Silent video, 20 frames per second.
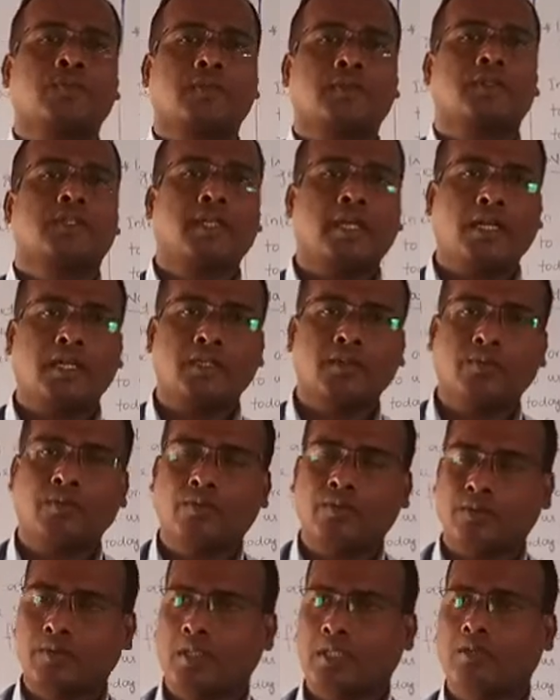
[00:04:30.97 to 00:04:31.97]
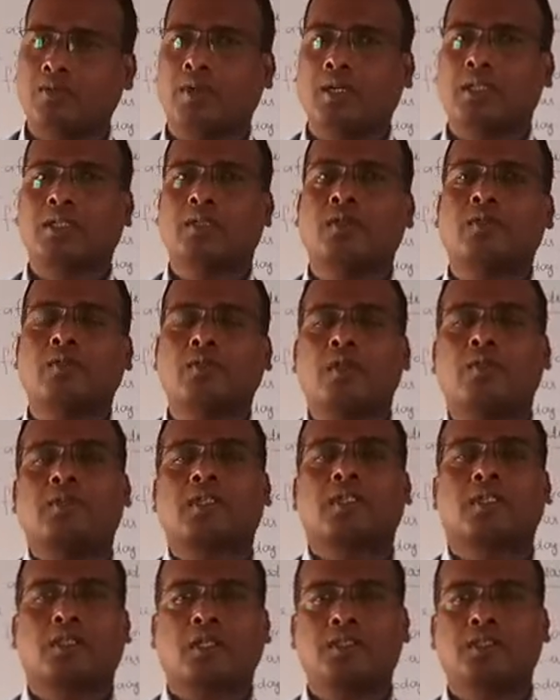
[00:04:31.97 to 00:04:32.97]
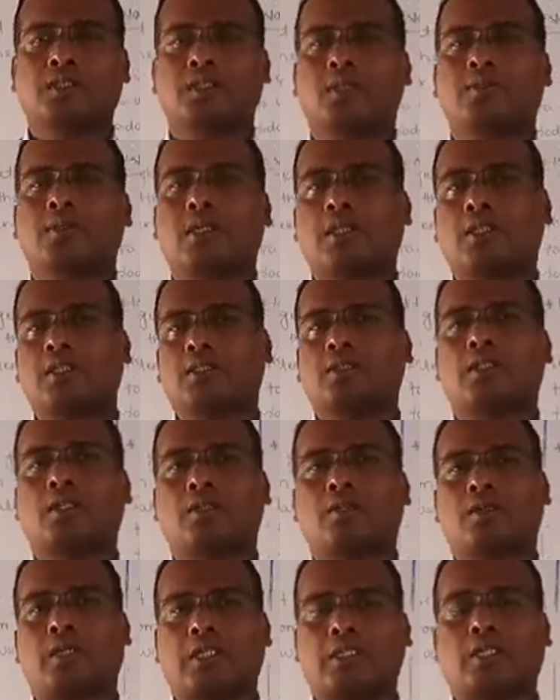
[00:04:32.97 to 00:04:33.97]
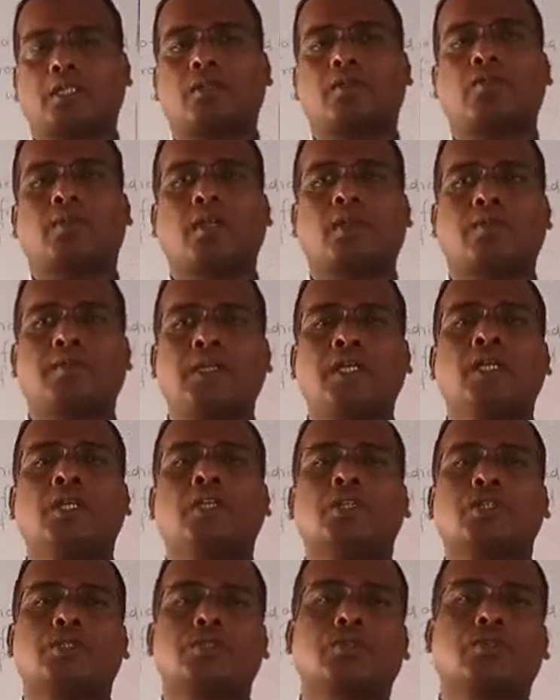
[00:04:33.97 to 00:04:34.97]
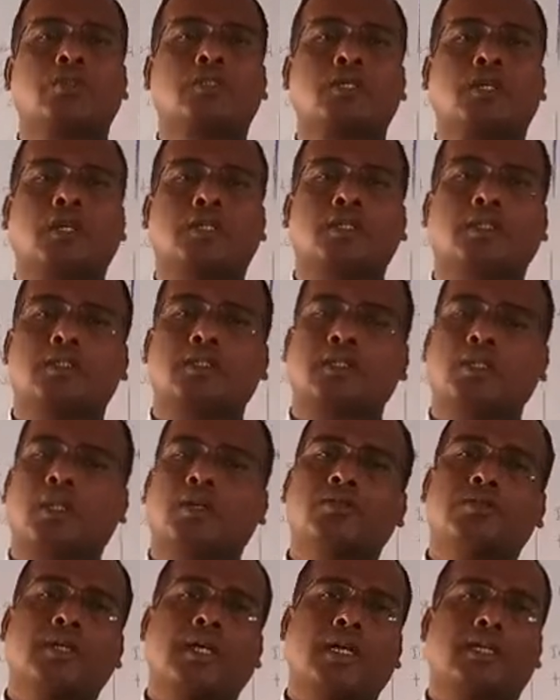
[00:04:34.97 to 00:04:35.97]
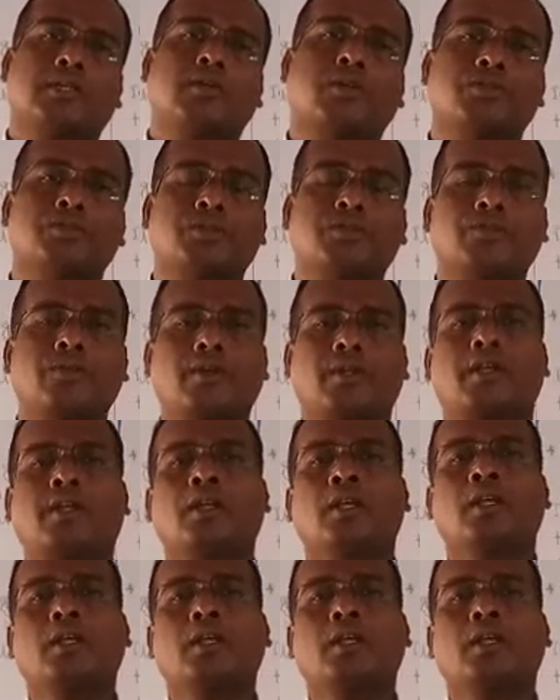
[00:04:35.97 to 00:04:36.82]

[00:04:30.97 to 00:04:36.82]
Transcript: then that water will be conserved and the water will be stored under the ground, and also we will